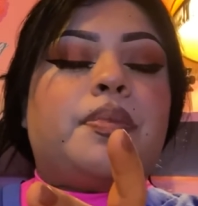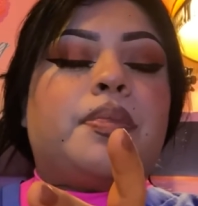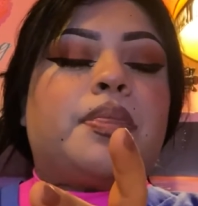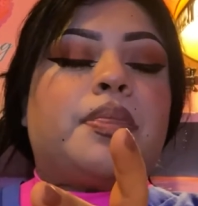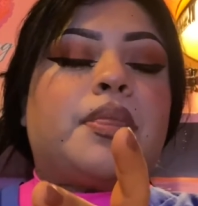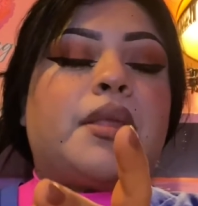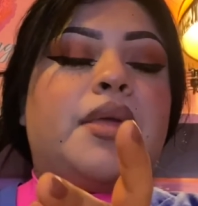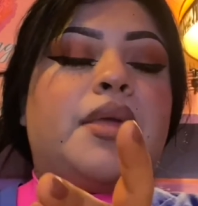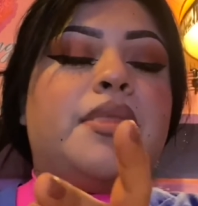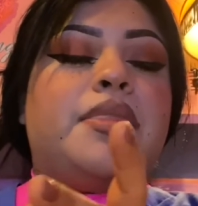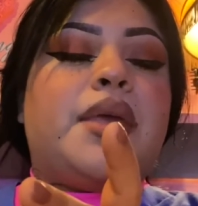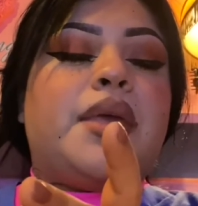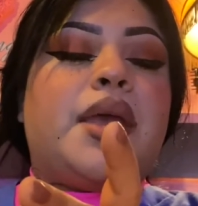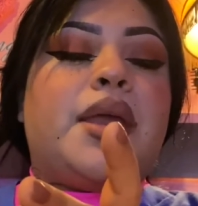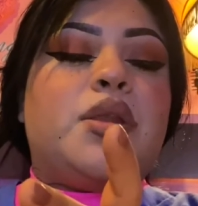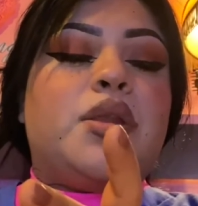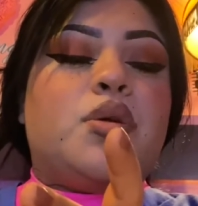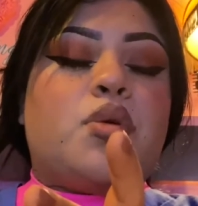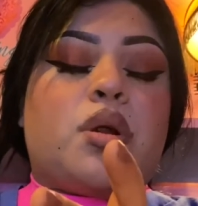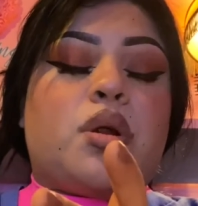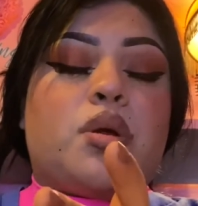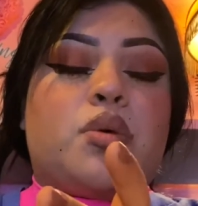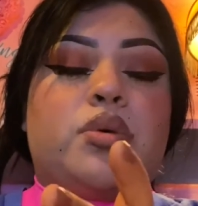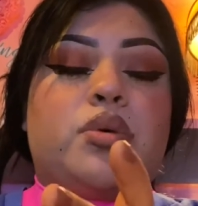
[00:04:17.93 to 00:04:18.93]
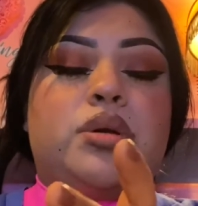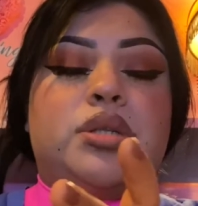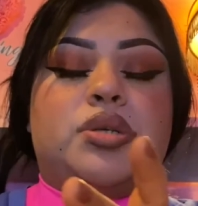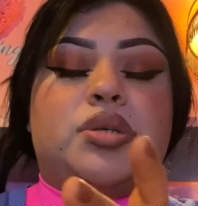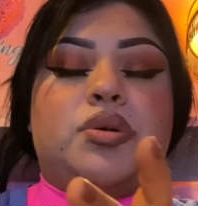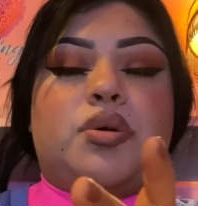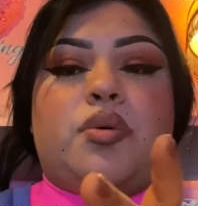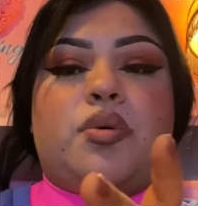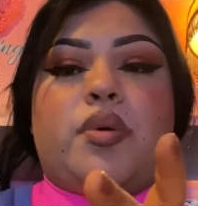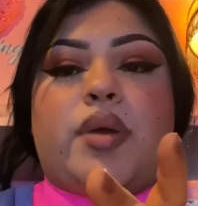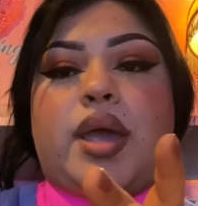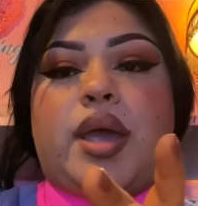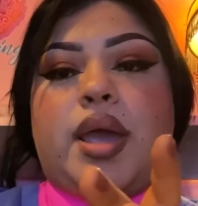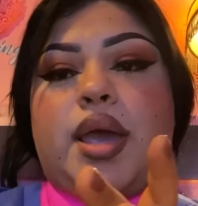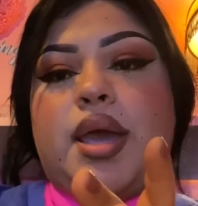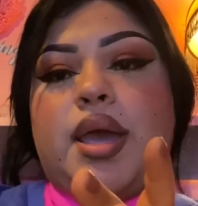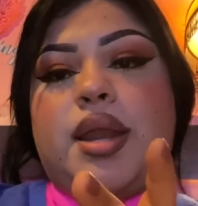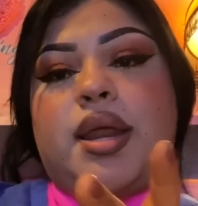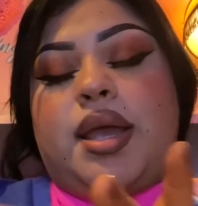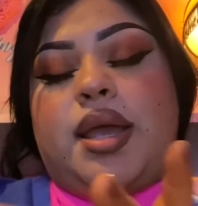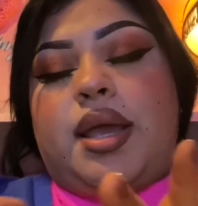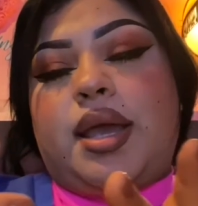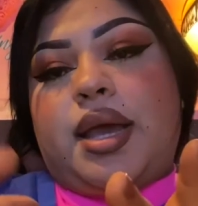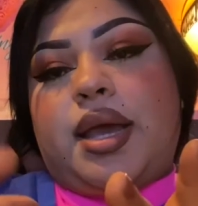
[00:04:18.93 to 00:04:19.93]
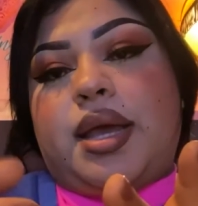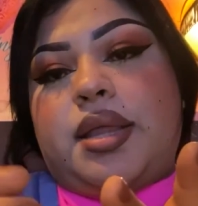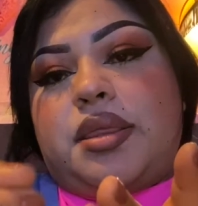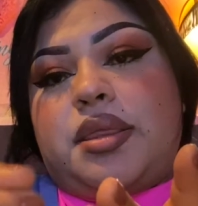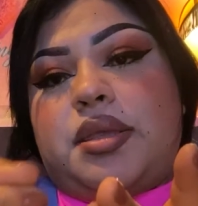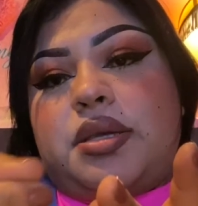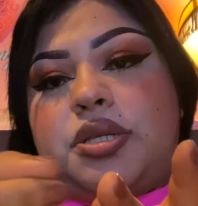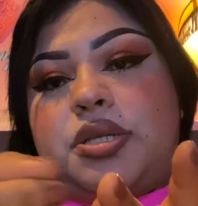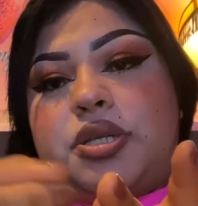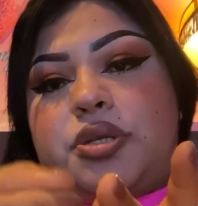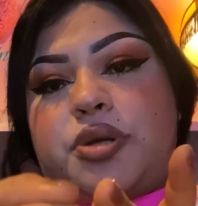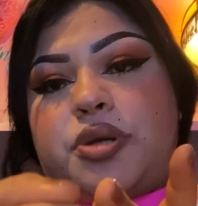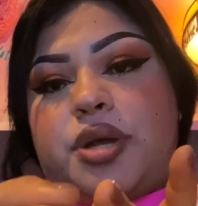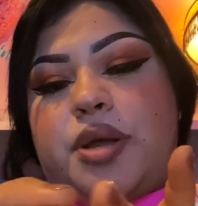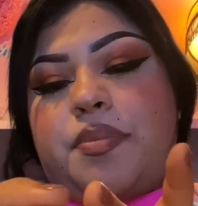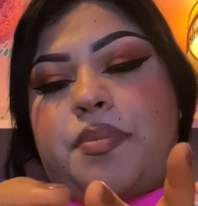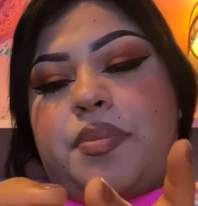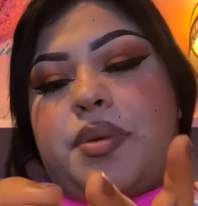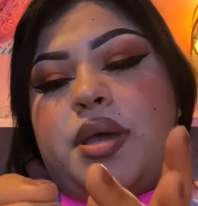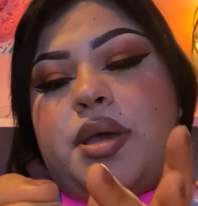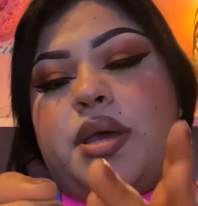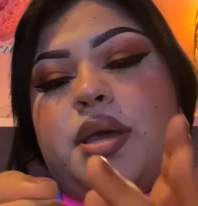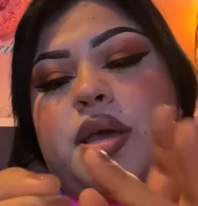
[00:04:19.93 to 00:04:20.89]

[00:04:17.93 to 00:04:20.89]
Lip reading: Then you are going to go ahead and get the strip.